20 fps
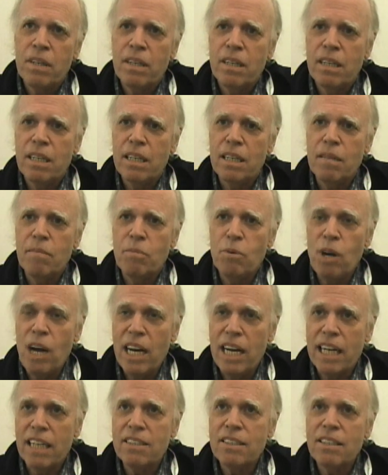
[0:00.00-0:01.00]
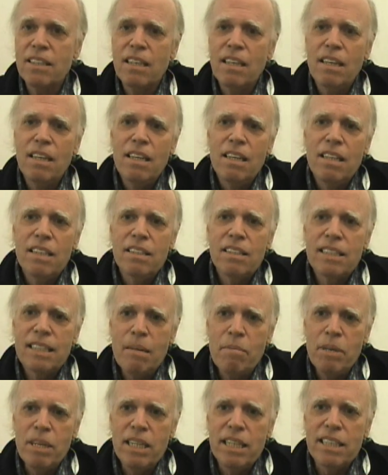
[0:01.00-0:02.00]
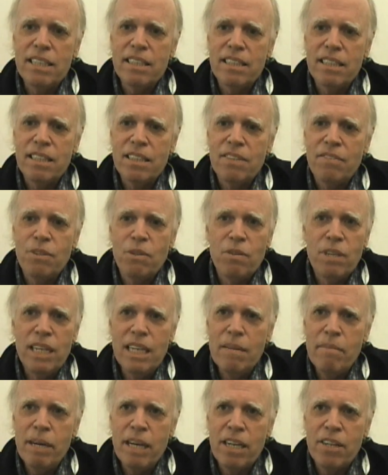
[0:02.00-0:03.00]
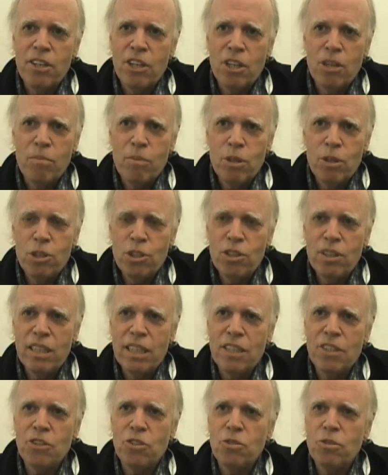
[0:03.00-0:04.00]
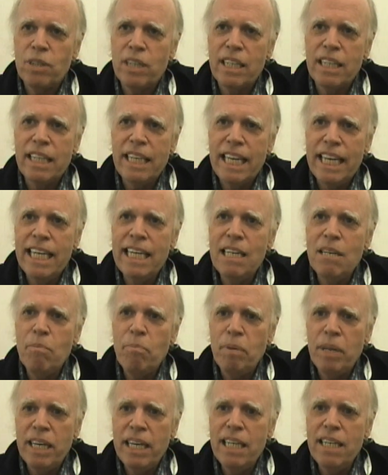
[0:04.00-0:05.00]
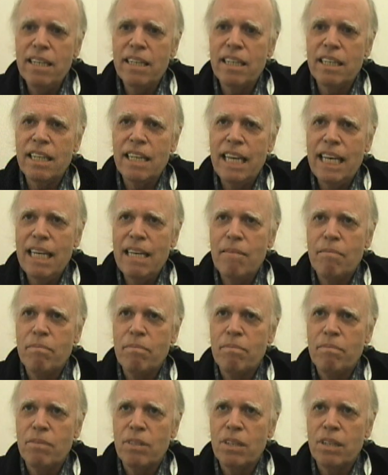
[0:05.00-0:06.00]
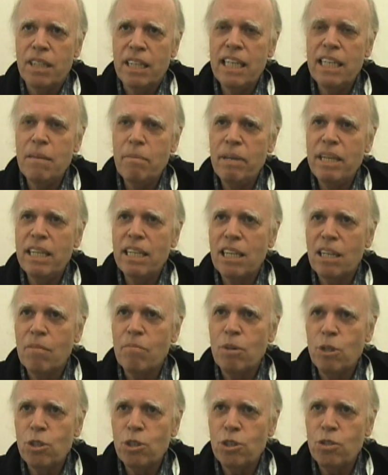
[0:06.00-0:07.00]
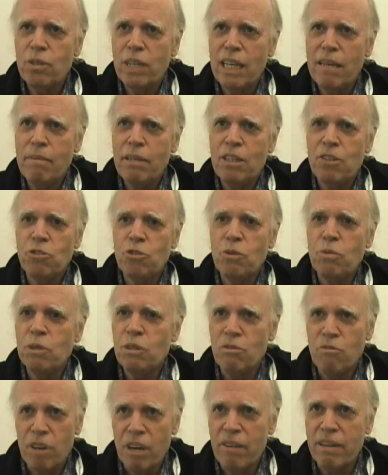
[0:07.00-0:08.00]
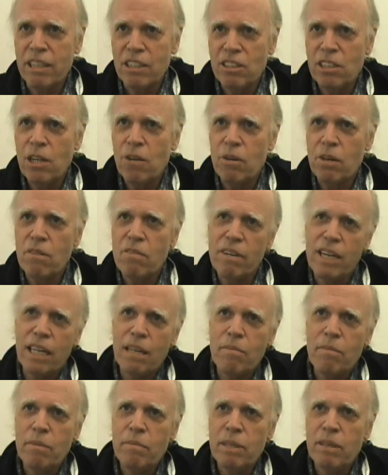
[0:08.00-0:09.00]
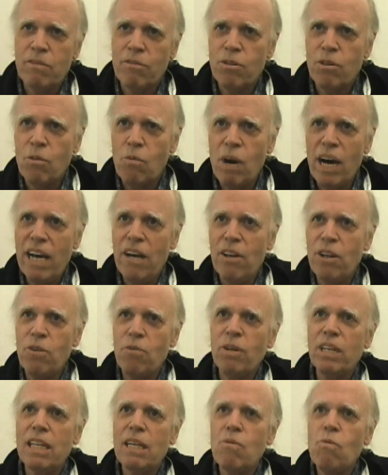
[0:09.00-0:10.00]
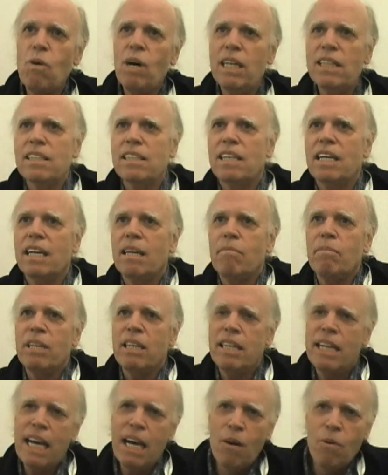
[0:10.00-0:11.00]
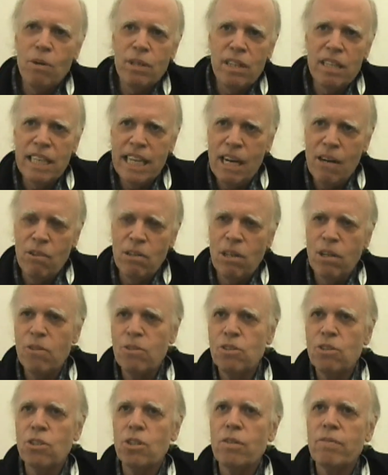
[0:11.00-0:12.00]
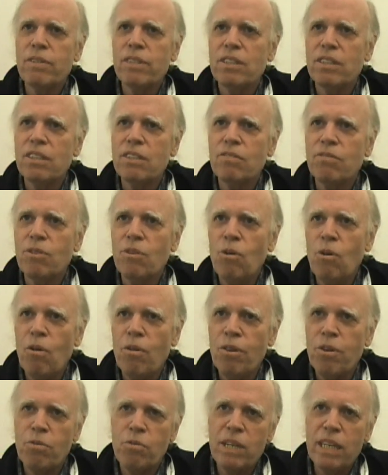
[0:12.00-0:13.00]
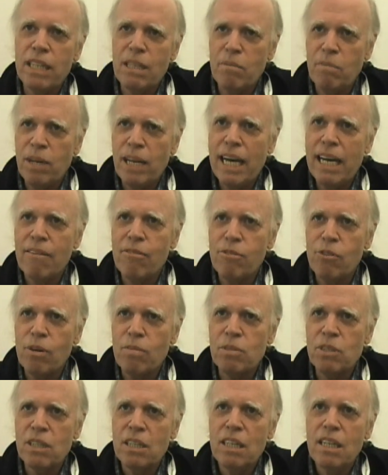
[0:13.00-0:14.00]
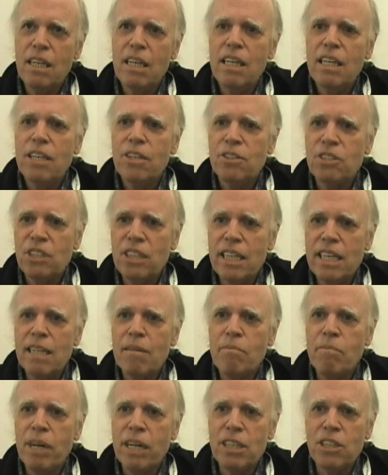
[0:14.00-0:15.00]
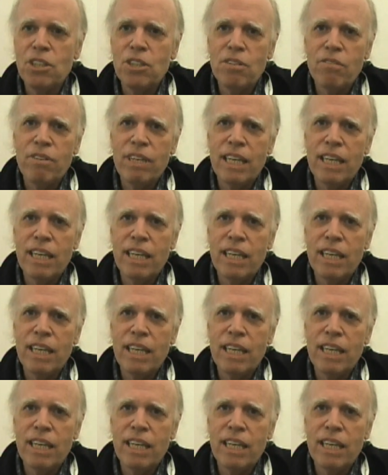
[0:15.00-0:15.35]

uh, products. Some of this is, if you think about it, in the commercial industry, the independent game, the independent commercial game industry was very slow to develop. I mean, for a while there really was none, but now with the download services for all three of the platforms, you're seeing a bunch of